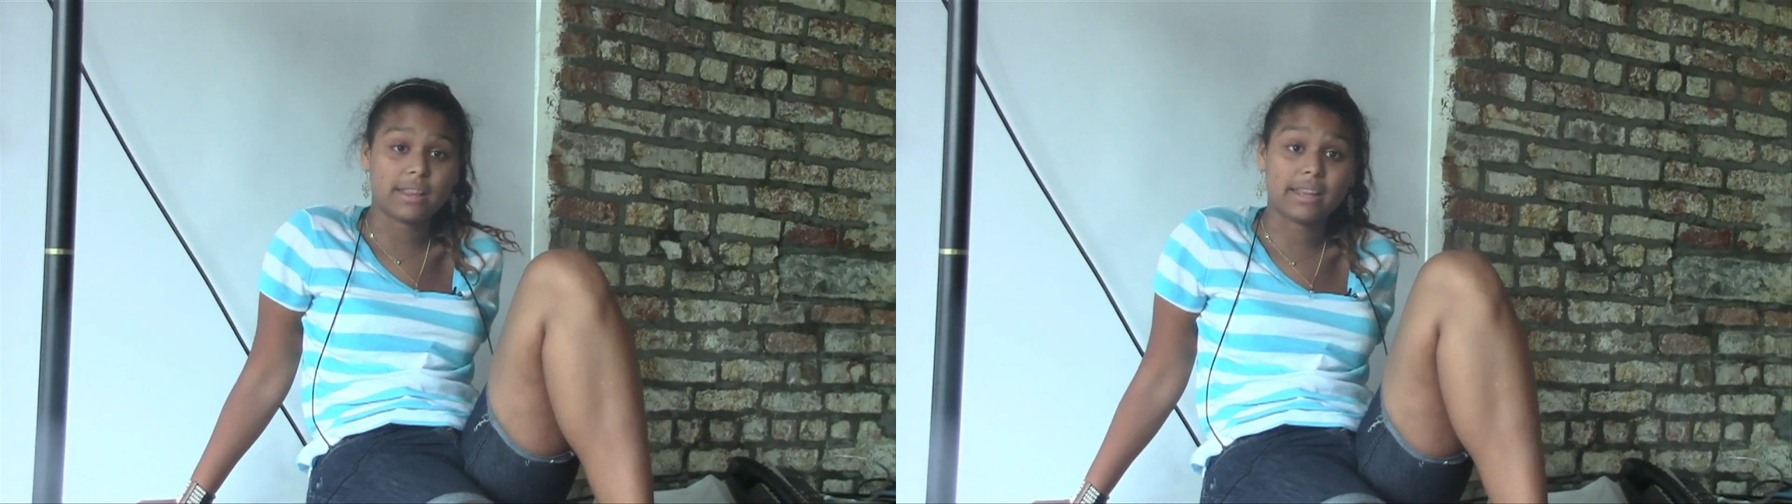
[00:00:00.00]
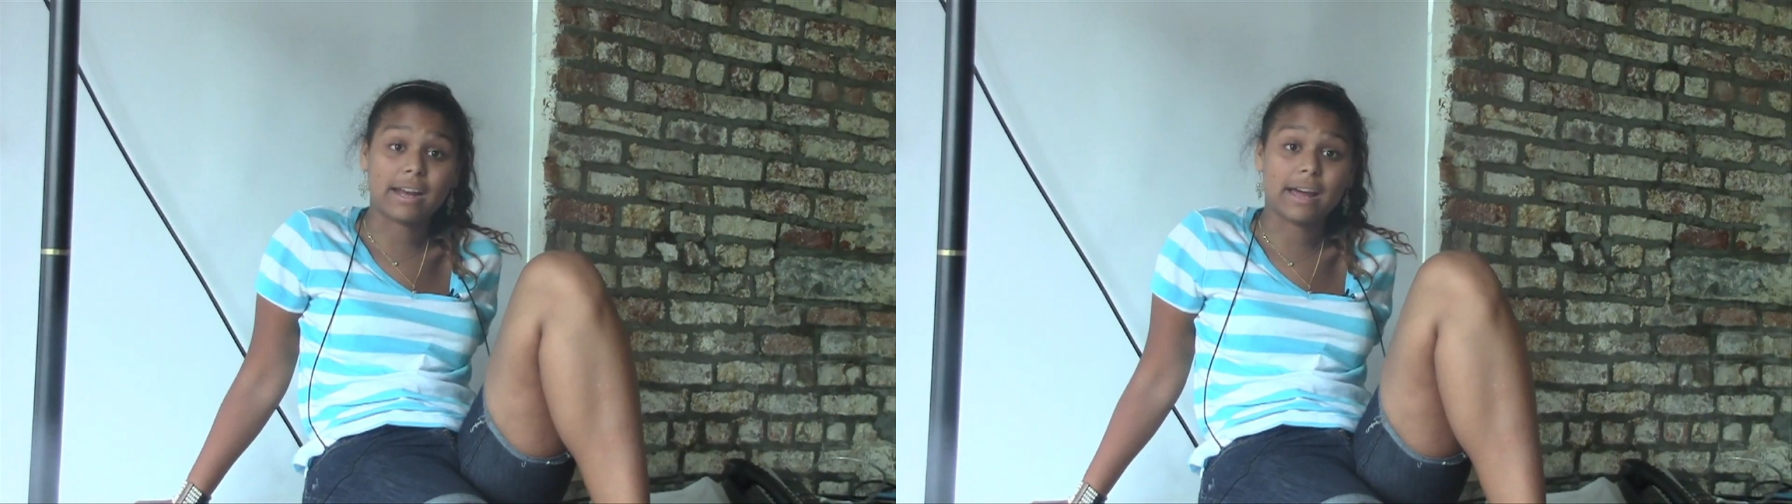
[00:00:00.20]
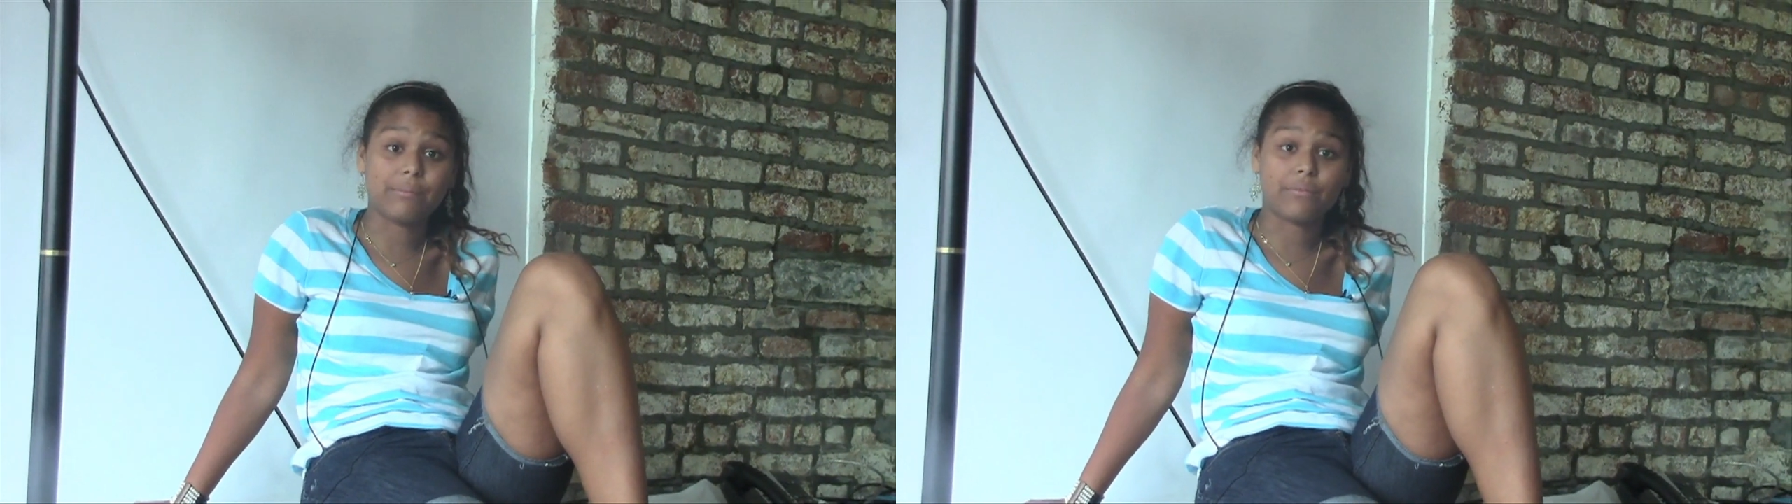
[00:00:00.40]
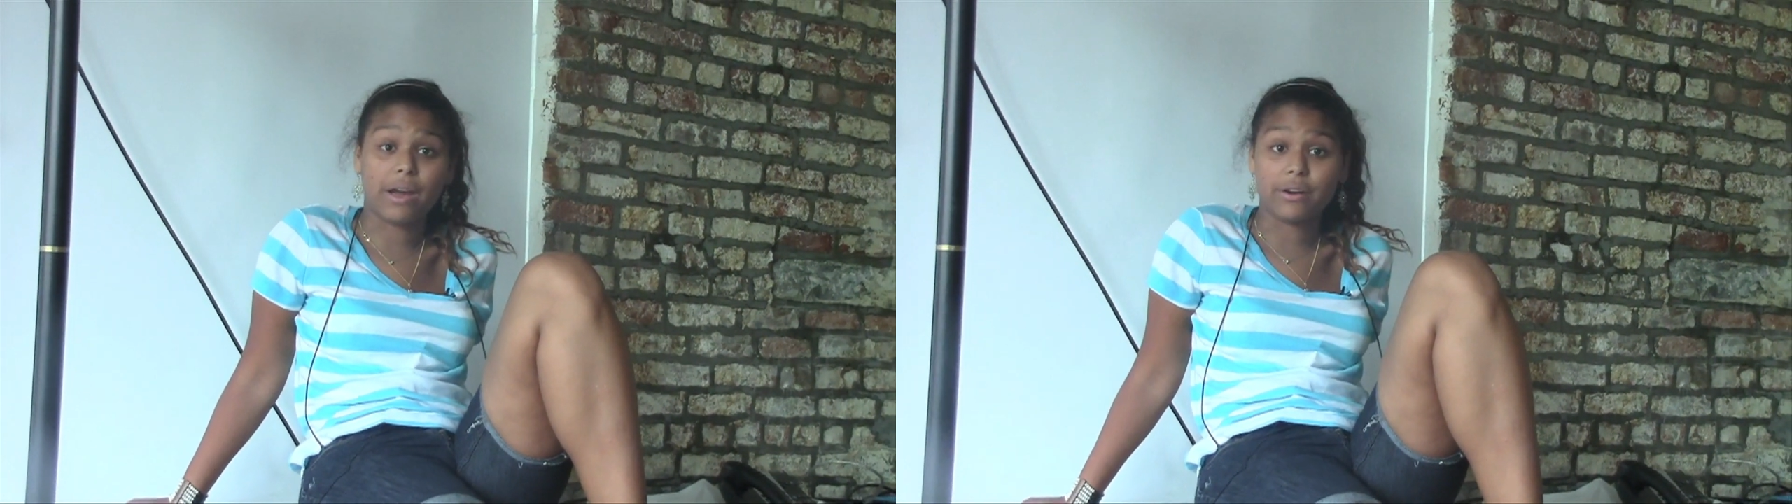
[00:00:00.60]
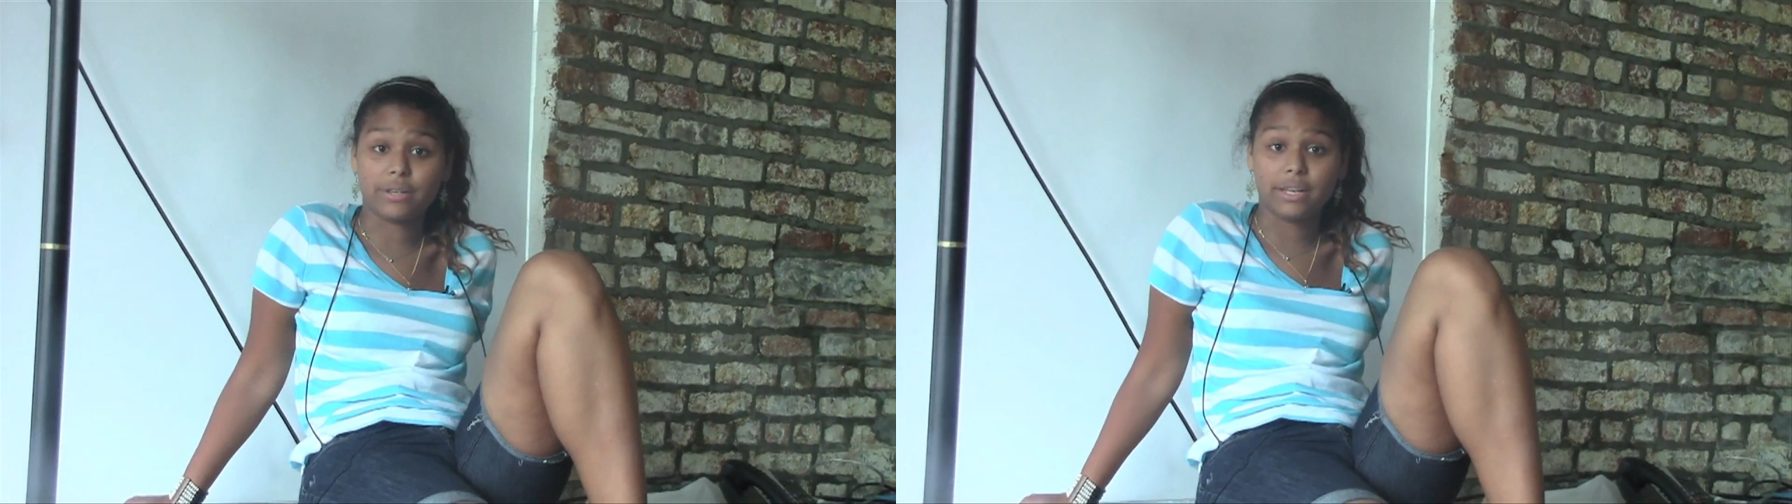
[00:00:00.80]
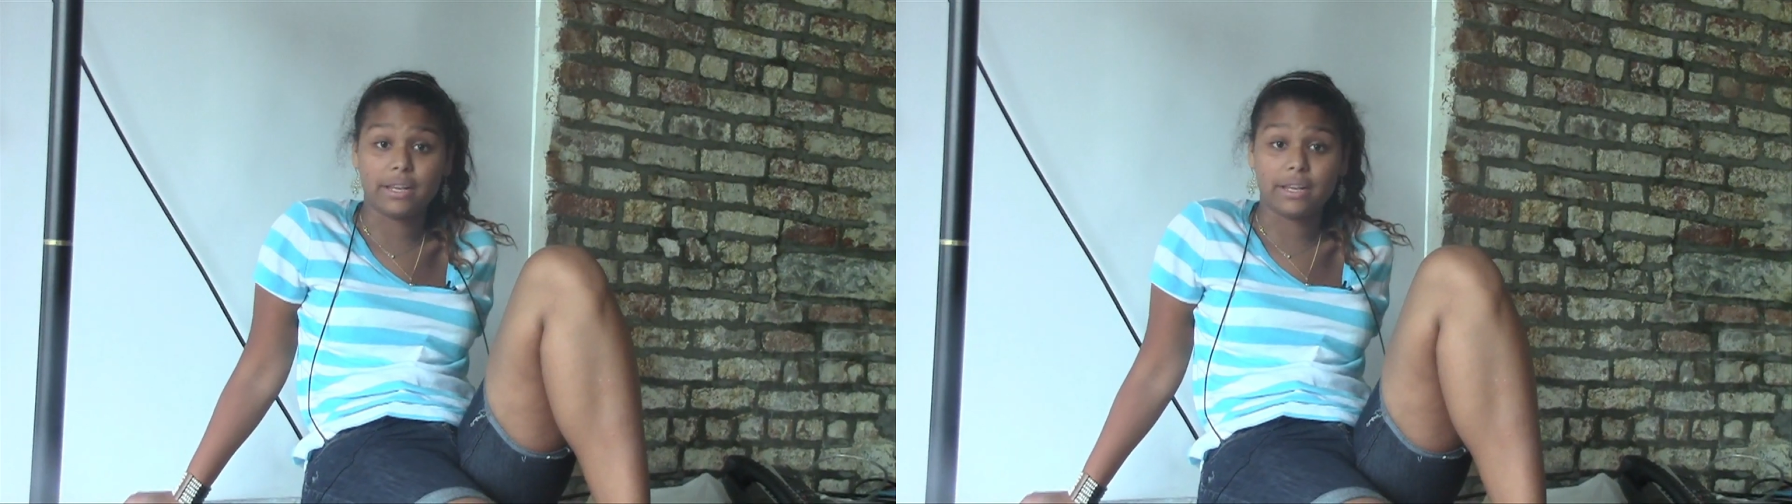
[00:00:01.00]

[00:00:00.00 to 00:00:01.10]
that I'm rowdy